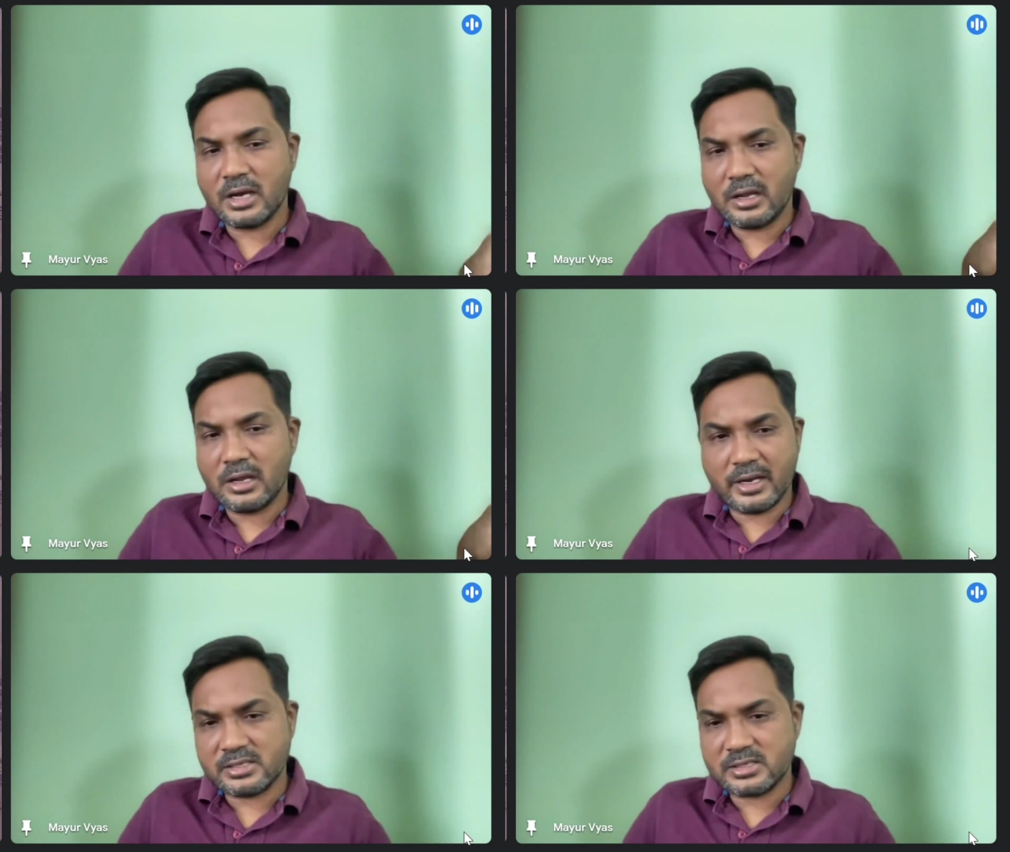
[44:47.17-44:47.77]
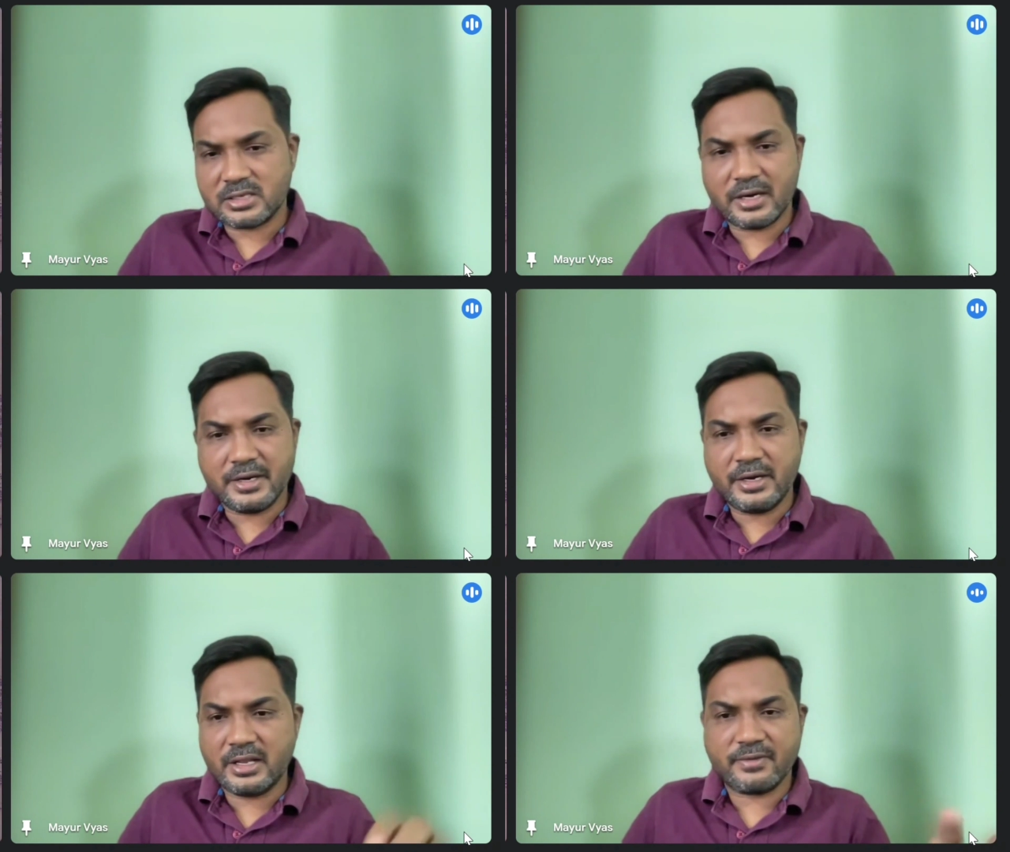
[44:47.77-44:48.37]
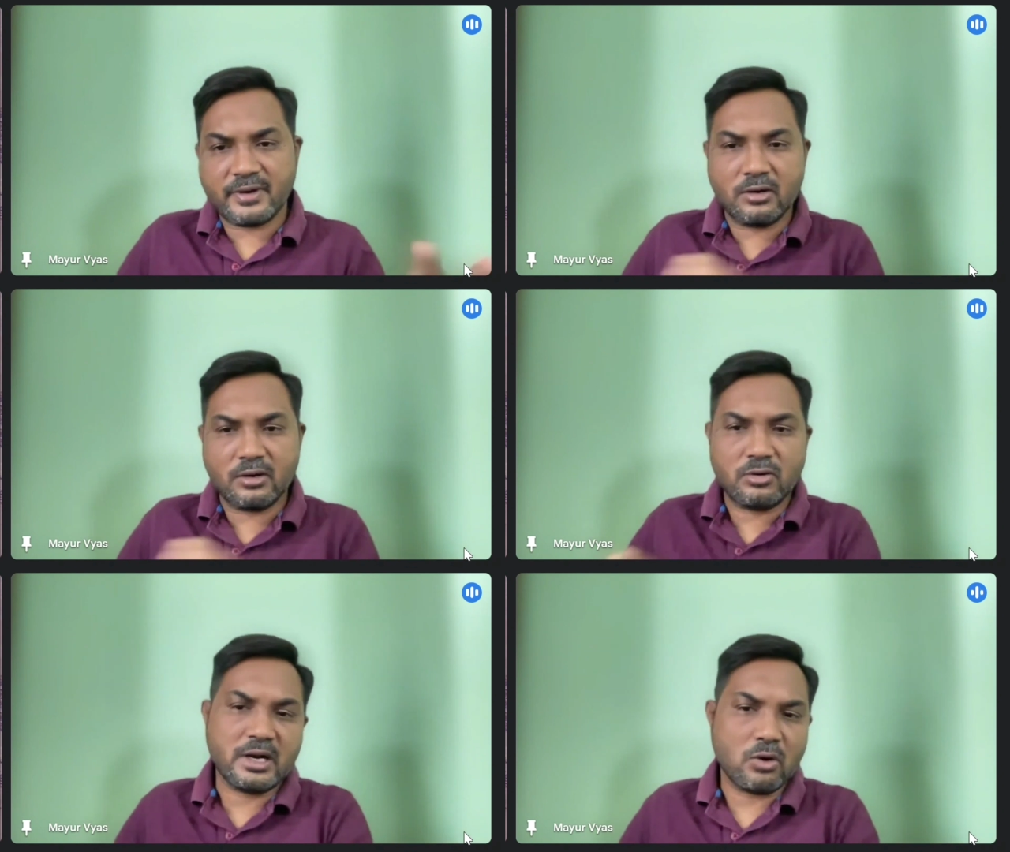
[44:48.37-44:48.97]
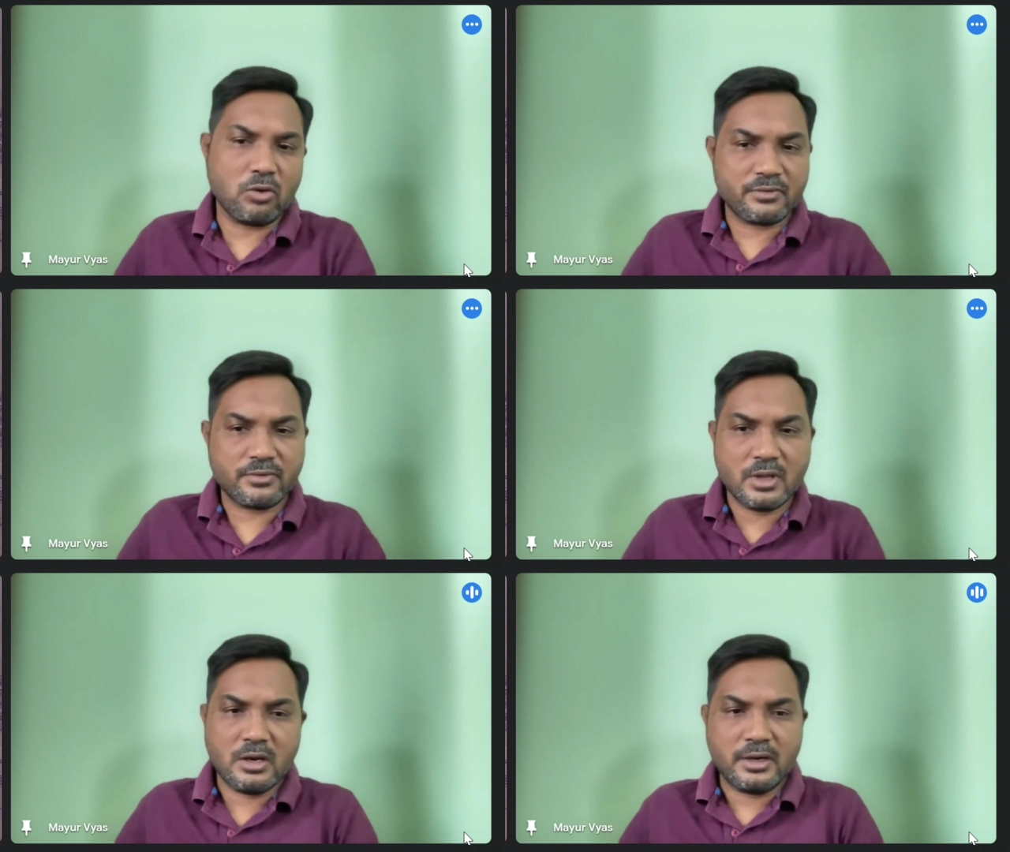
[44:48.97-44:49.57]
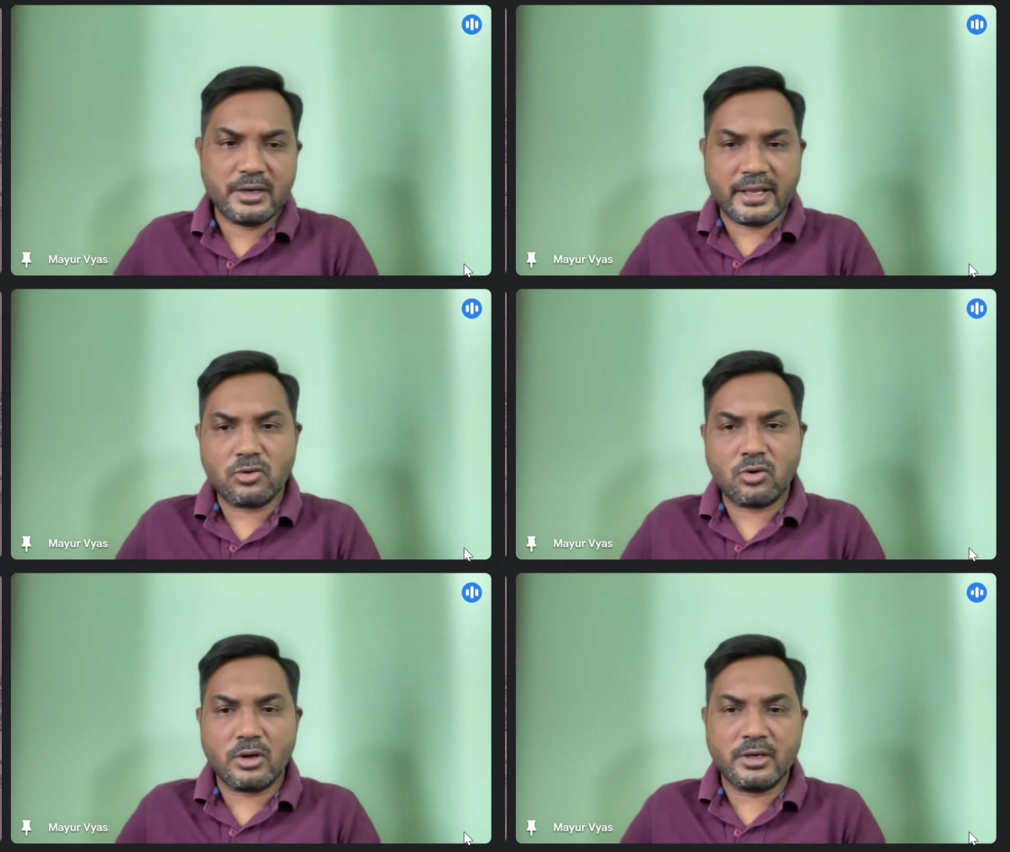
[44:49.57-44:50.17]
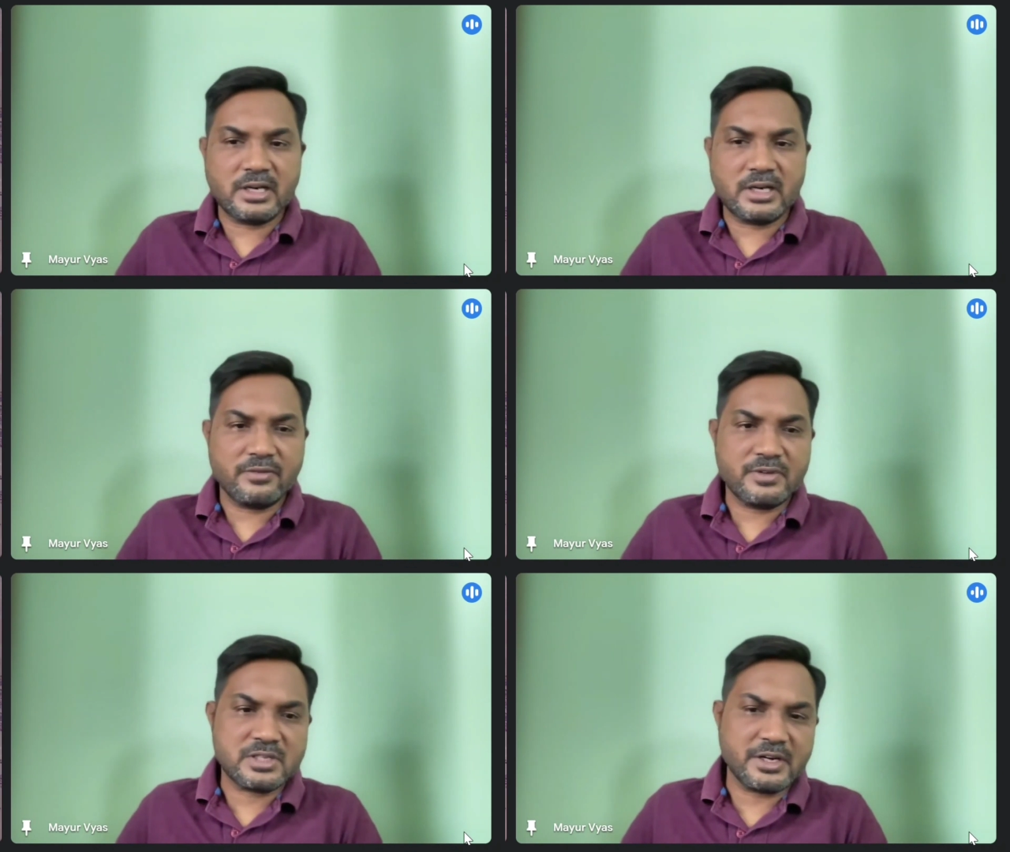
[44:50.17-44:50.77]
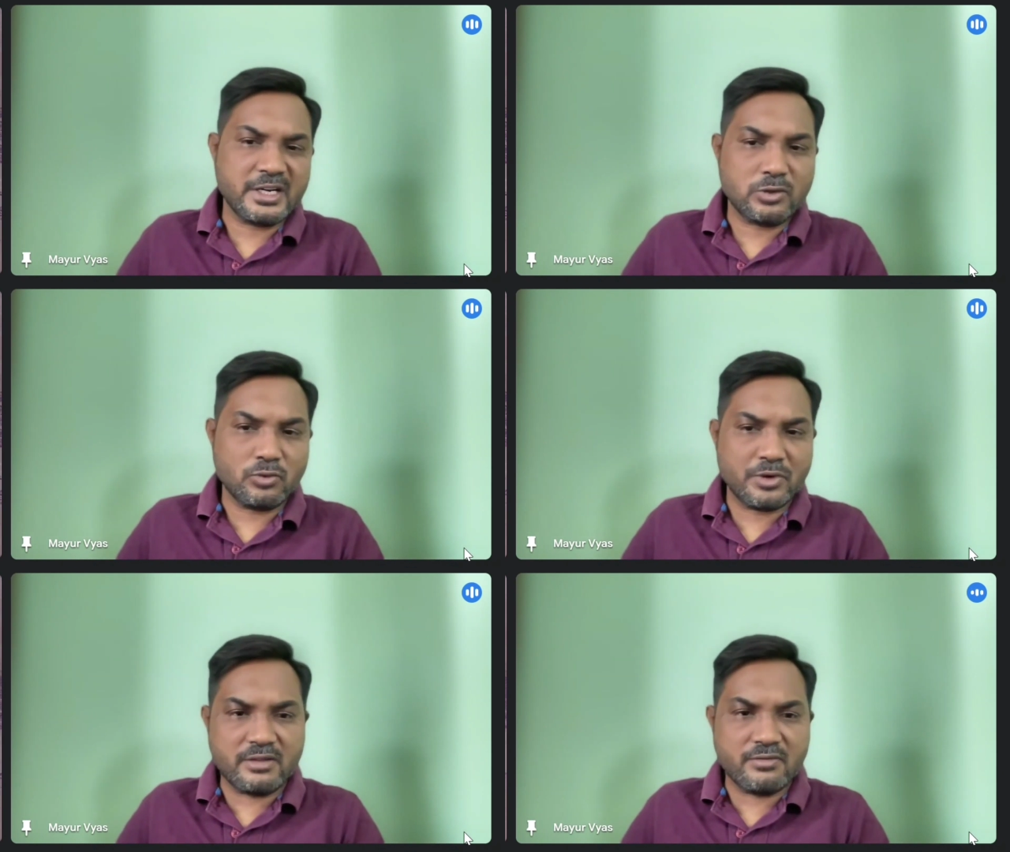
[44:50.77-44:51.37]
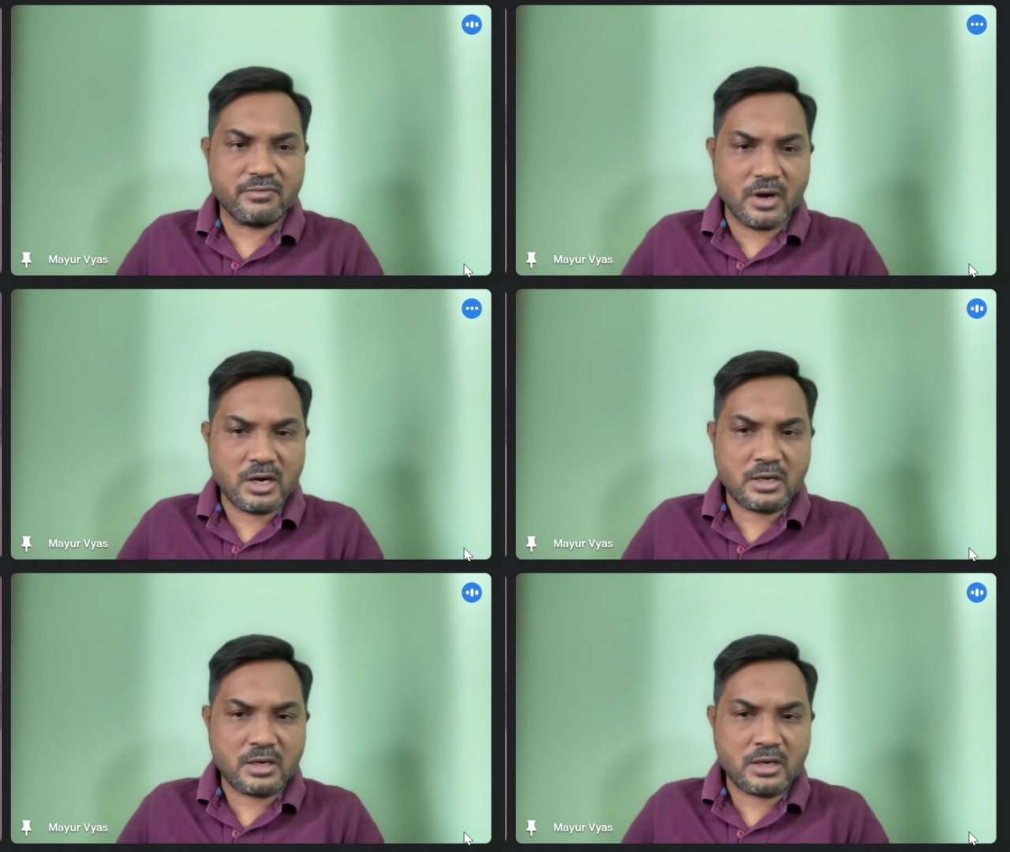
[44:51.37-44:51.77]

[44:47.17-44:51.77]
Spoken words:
and I studied and I find out that out of 10 content that we studied, two really worked,